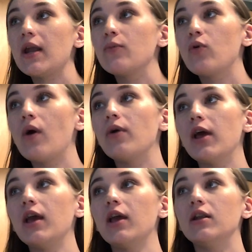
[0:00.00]
I'm
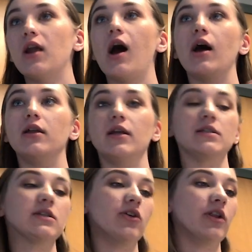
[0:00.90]
quoting and not
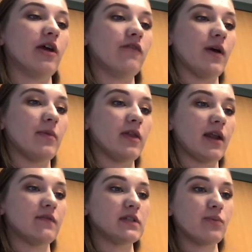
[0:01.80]
necessarily a family that
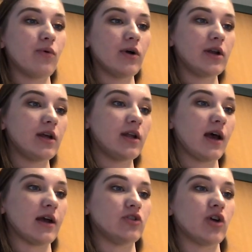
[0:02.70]
I've supported.
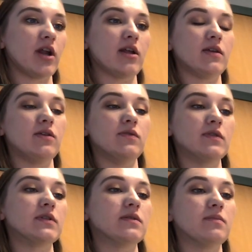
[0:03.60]
I try to
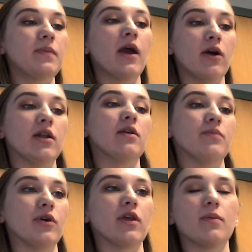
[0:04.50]
use parent and
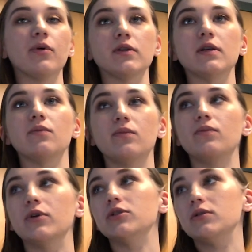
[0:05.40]
birthing person
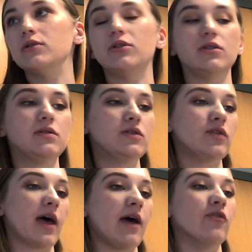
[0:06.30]
so
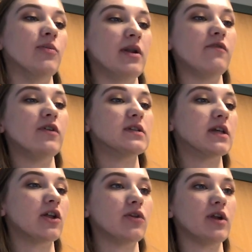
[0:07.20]
that everybody feels
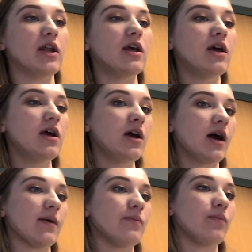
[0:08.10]
included
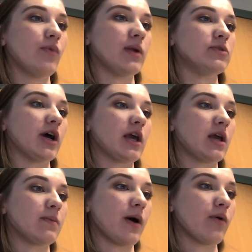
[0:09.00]
when I'm talking
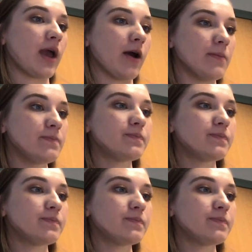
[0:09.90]
about care.